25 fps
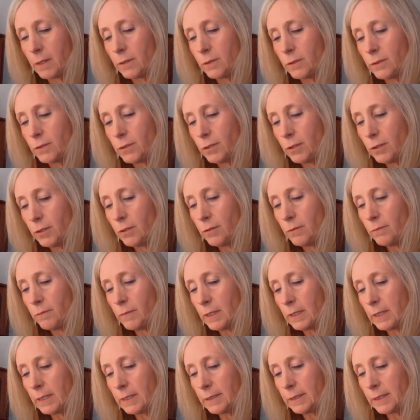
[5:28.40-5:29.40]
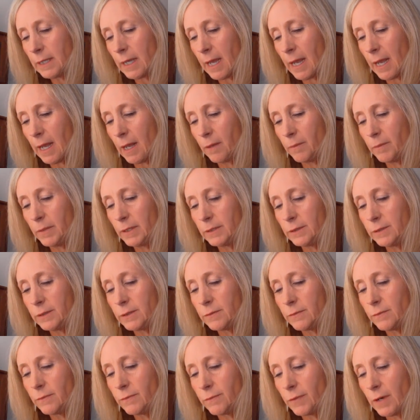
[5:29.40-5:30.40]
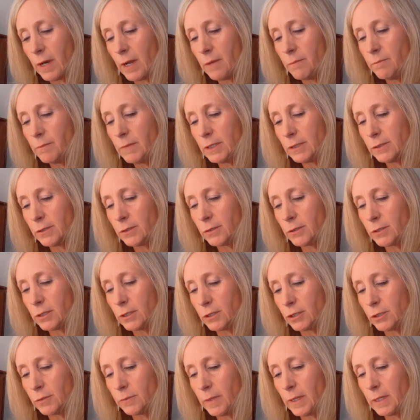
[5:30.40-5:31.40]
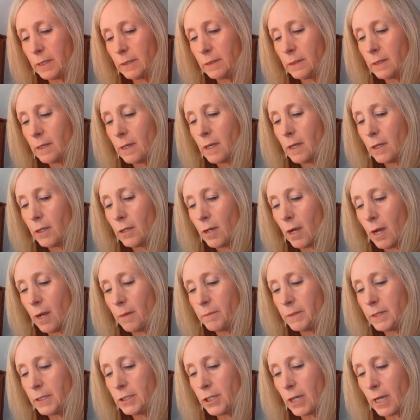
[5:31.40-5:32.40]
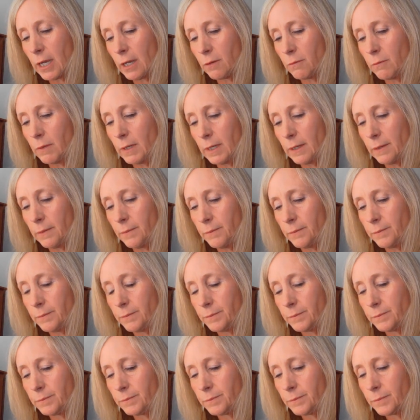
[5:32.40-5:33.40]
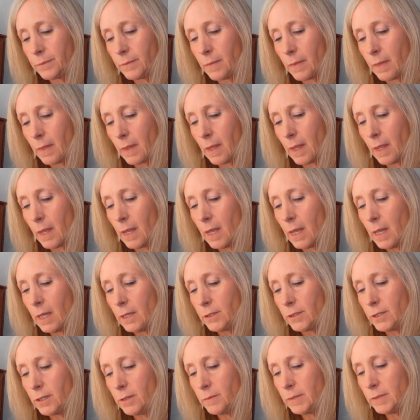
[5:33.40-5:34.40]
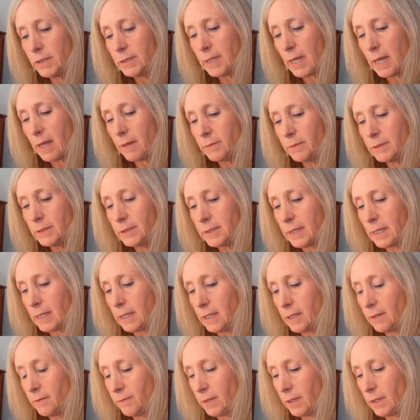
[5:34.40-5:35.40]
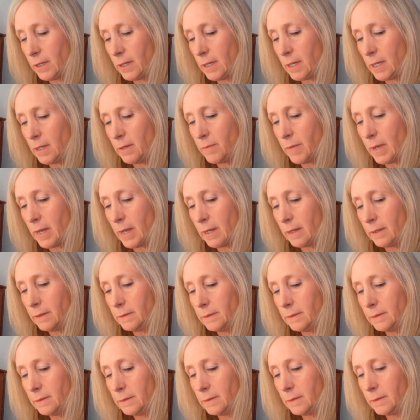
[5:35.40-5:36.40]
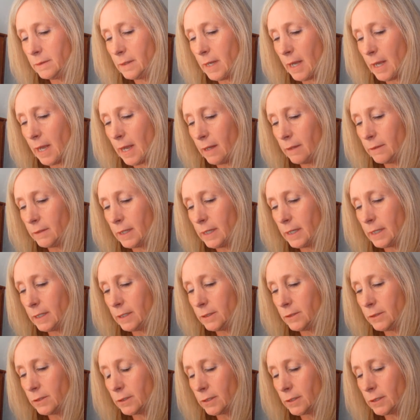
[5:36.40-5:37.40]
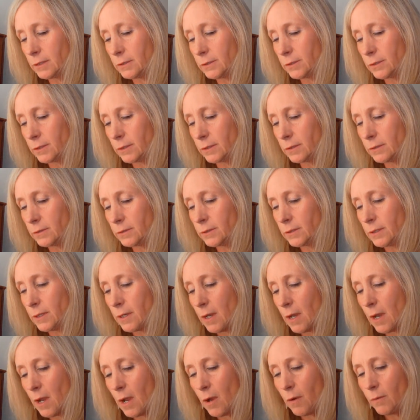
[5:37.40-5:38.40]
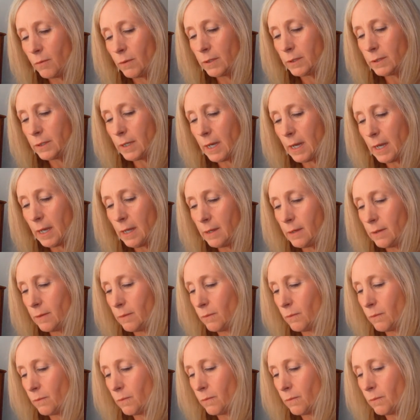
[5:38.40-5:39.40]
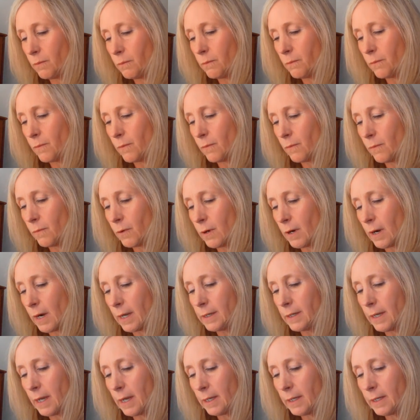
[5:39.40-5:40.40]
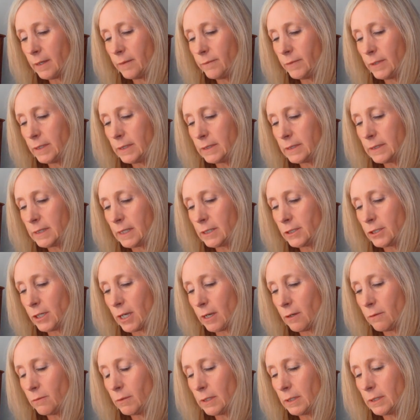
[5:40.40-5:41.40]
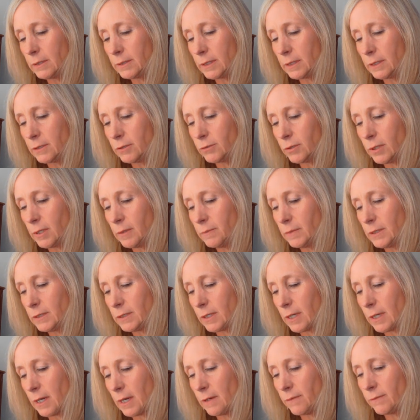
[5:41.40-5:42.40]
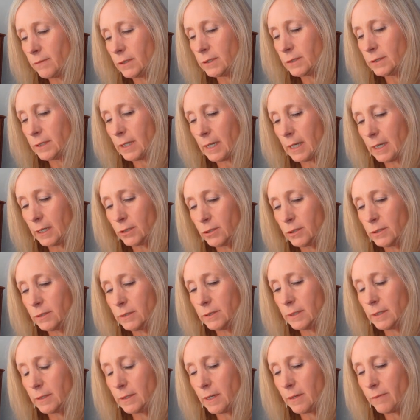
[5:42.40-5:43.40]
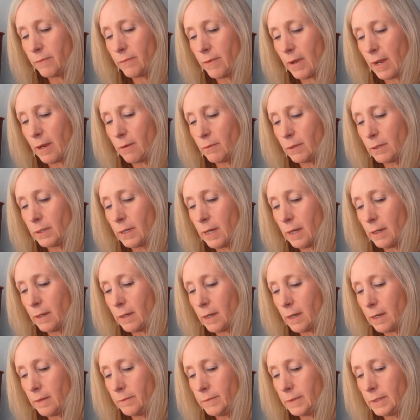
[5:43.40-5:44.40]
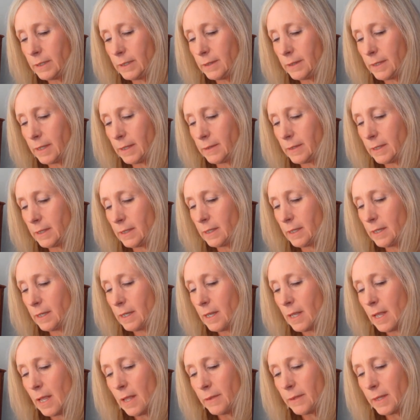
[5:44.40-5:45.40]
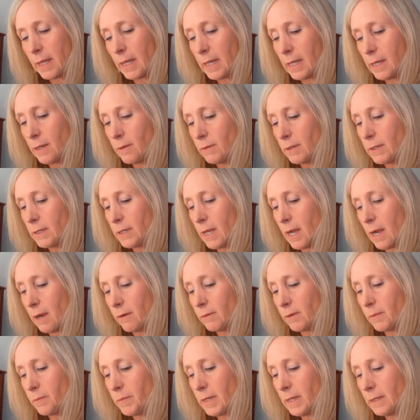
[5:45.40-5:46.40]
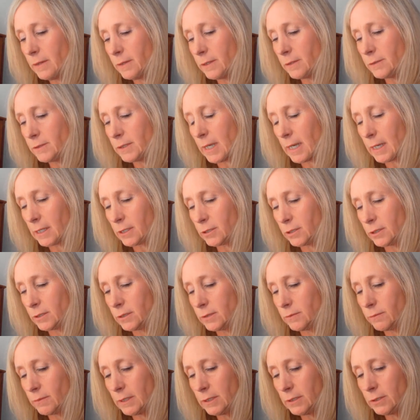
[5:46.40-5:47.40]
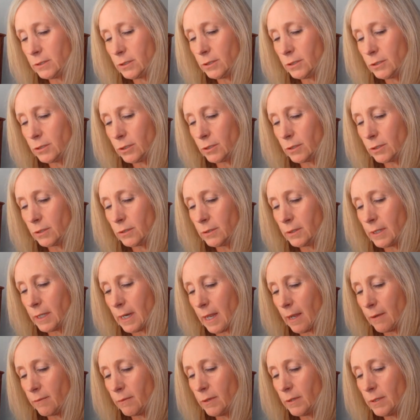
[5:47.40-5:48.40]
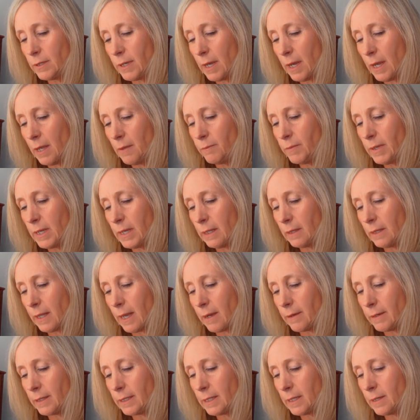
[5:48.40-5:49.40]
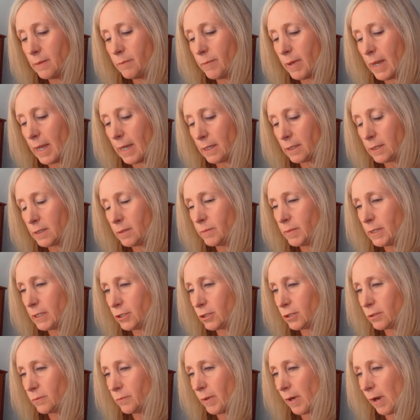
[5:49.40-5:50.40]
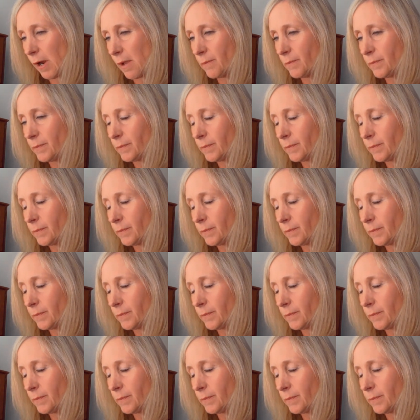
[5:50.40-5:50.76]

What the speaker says: To Melissa Albans, from Mr. Tishman. Copy, Jack Will. Dear Ms. Albans, thank you for your email outlining your concerns. Were I not convinced that Jack Will is extremely sorry for his actions, and if I were not confident that he would not repeat those actions, rest assured that I would not be allowing him back to Beecher Prep.